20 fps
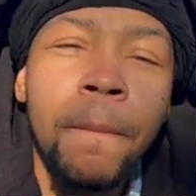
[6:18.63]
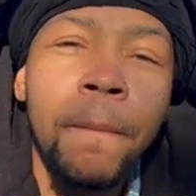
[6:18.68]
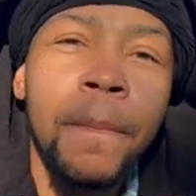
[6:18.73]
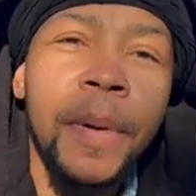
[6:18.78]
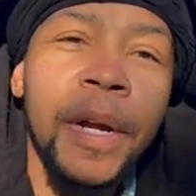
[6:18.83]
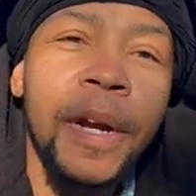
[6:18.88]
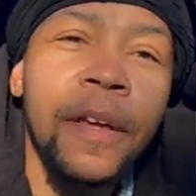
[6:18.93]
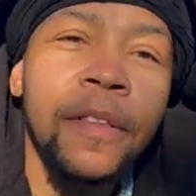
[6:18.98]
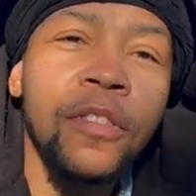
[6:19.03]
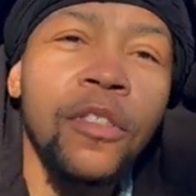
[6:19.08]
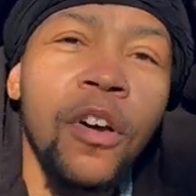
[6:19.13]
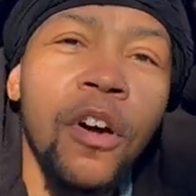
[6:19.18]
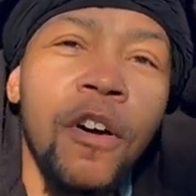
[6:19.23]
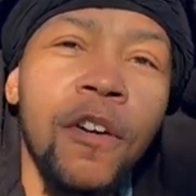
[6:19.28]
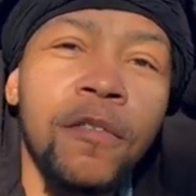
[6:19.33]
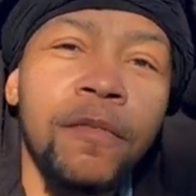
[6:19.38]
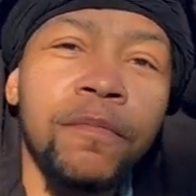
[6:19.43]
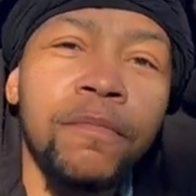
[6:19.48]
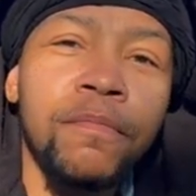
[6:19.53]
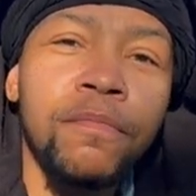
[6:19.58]
But I
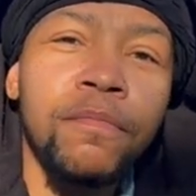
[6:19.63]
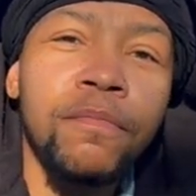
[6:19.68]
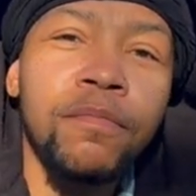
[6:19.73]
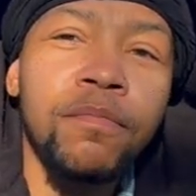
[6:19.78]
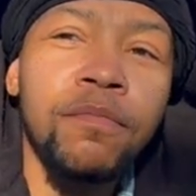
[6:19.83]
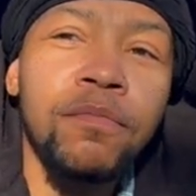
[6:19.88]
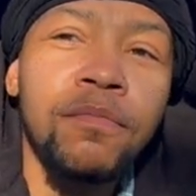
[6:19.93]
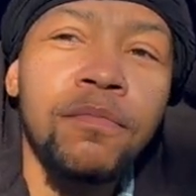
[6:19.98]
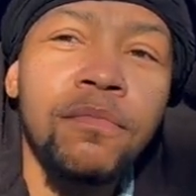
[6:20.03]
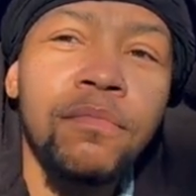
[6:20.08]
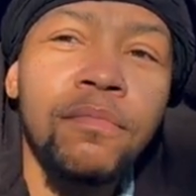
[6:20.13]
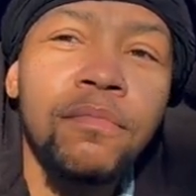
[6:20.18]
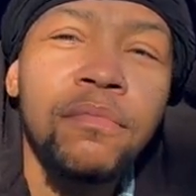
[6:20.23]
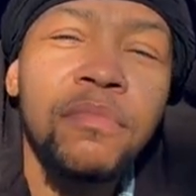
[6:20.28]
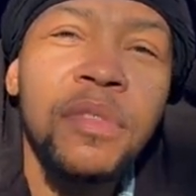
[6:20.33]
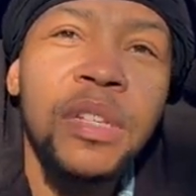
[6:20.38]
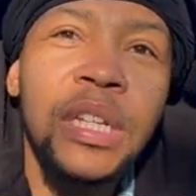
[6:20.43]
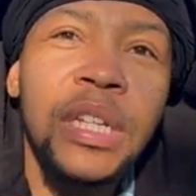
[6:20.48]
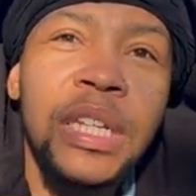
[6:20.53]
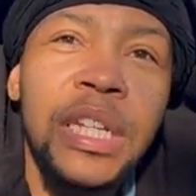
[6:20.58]
thought,
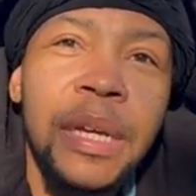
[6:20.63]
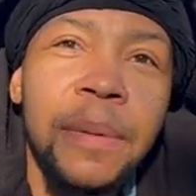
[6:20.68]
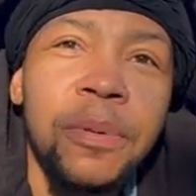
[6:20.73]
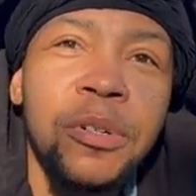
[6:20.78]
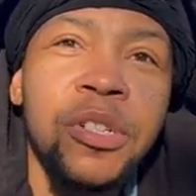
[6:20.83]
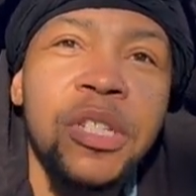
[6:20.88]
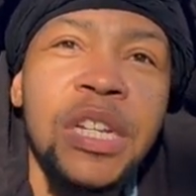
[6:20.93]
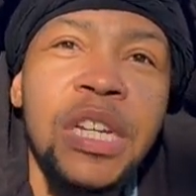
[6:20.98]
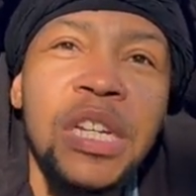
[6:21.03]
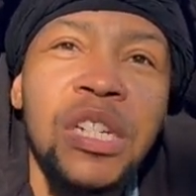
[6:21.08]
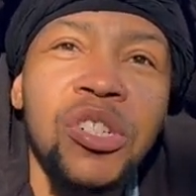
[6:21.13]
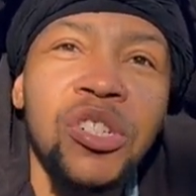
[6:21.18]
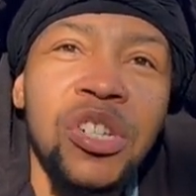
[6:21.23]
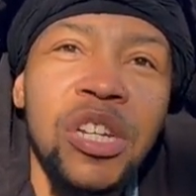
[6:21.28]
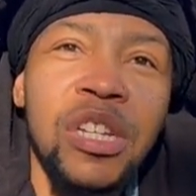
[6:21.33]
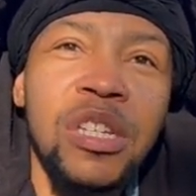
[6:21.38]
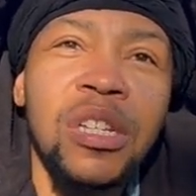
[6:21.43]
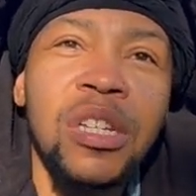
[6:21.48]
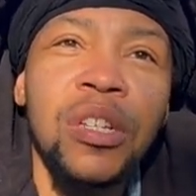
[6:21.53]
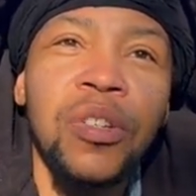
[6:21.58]
liberty and
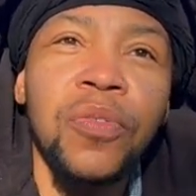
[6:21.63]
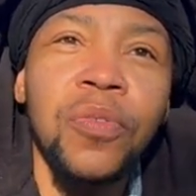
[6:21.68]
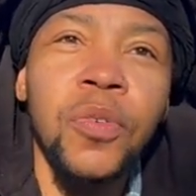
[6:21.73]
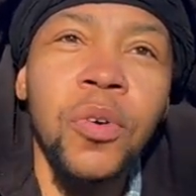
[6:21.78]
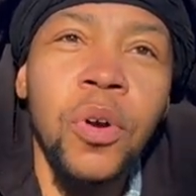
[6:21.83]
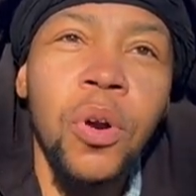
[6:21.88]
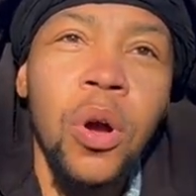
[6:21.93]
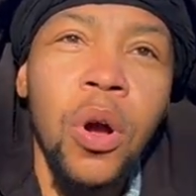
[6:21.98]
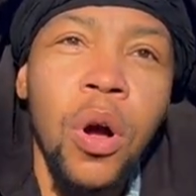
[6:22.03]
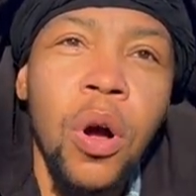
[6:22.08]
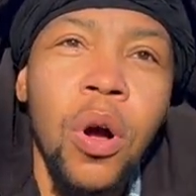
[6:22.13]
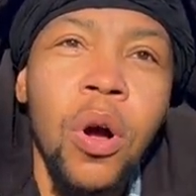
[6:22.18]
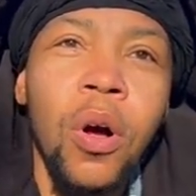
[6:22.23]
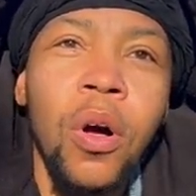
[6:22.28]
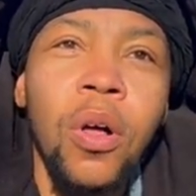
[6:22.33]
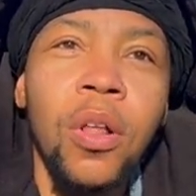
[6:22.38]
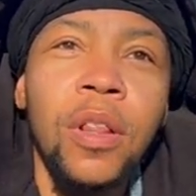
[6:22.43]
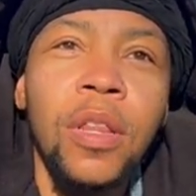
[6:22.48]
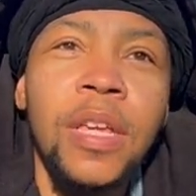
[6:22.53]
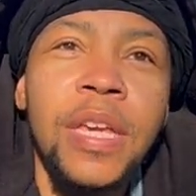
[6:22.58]
justice for
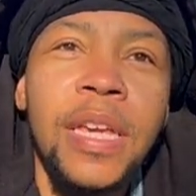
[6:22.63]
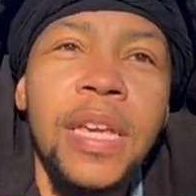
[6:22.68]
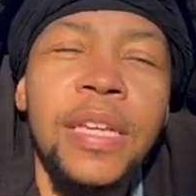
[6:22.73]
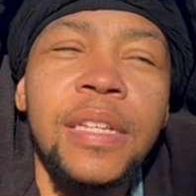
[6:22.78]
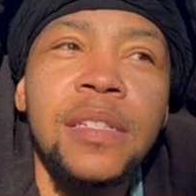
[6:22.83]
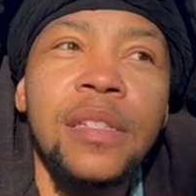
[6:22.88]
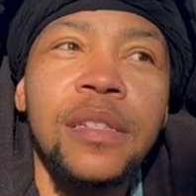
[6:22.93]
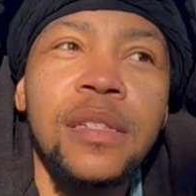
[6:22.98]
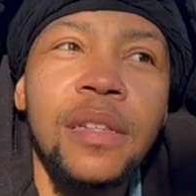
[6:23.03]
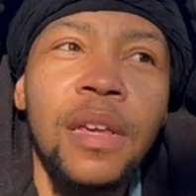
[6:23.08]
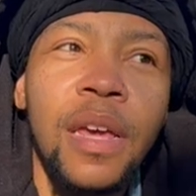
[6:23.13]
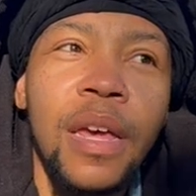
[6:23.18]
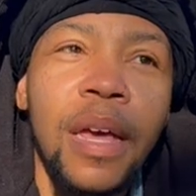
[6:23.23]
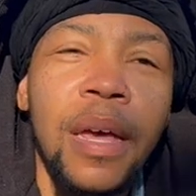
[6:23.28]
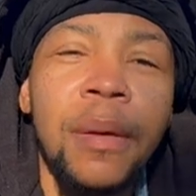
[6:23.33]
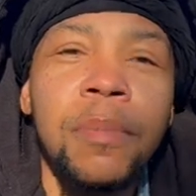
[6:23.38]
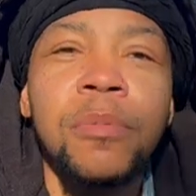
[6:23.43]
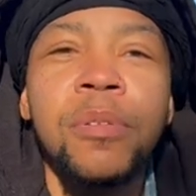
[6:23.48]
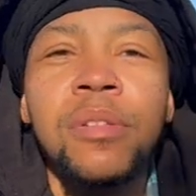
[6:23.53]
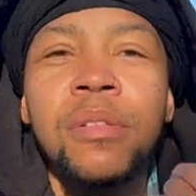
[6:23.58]
all,
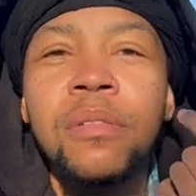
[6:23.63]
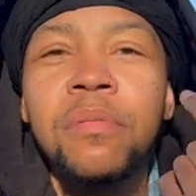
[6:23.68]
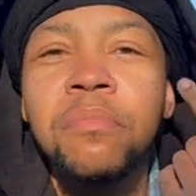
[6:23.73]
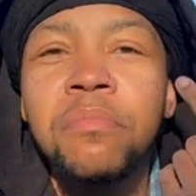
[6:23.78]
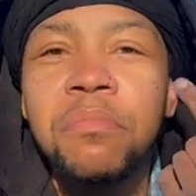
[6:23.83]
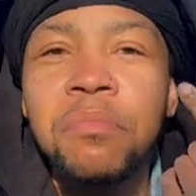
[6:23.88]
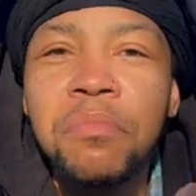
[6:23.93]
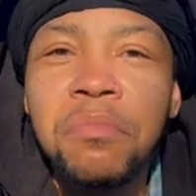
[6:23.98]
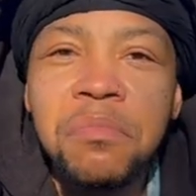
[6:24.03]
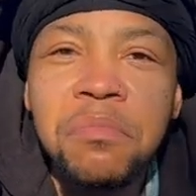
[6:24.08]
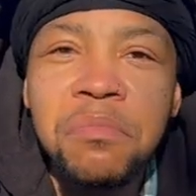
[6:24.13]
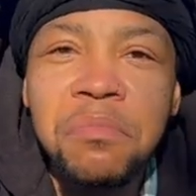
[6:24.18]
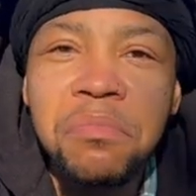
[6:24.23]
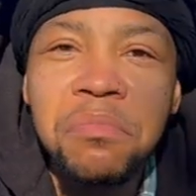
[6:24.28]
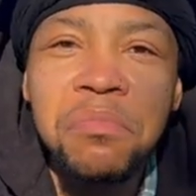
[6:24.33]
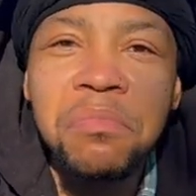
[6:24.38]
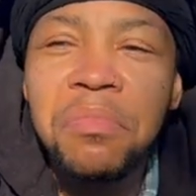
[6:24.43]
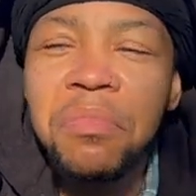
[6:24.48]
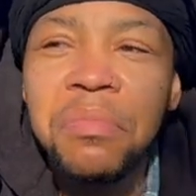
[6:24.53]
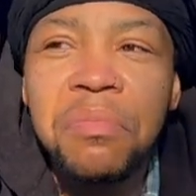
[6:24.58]
except
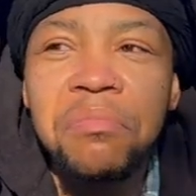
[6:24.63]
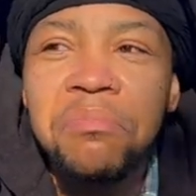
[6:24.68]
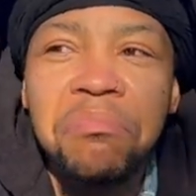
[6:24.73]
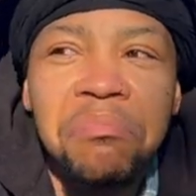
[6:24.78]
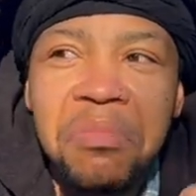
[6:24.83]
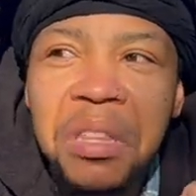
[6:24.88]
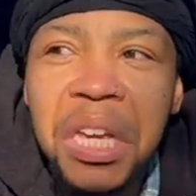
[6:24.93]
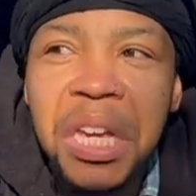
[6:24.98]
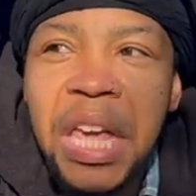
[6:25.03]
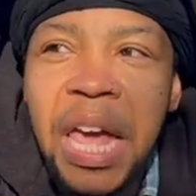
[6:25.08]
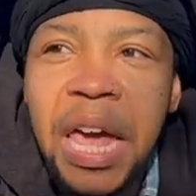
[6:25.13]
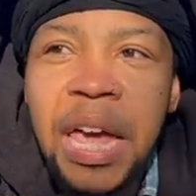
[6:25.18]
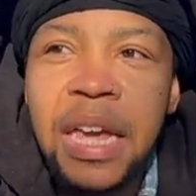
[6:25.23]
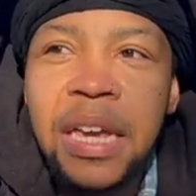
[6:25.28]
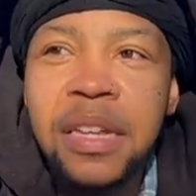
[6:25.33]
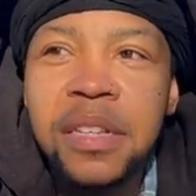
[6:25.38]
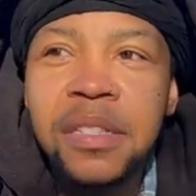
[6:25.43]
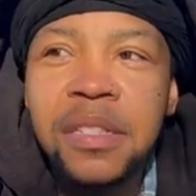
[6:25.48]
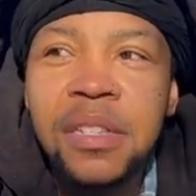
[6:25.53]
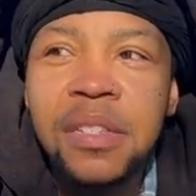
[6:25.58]
the
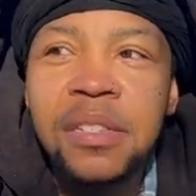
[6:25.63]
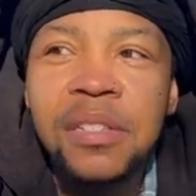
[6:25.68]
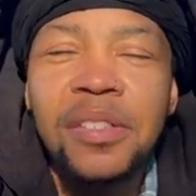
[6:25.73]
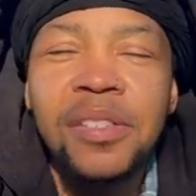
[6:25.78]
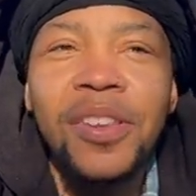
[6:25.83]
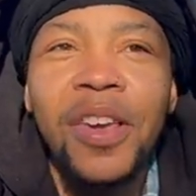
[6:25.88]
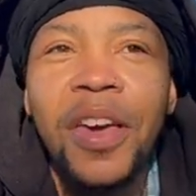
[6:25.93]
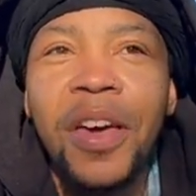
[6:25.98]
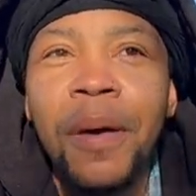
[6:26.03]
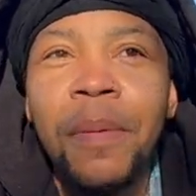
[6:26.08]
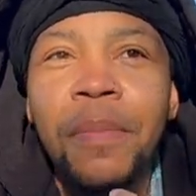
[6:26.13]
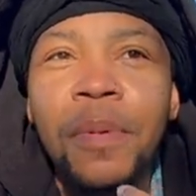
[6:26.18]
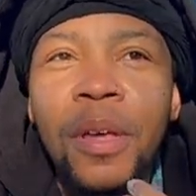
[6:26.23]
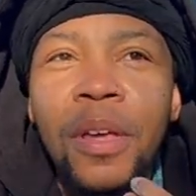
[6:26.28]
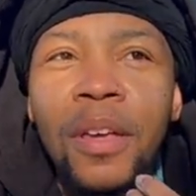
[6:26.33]
gays, except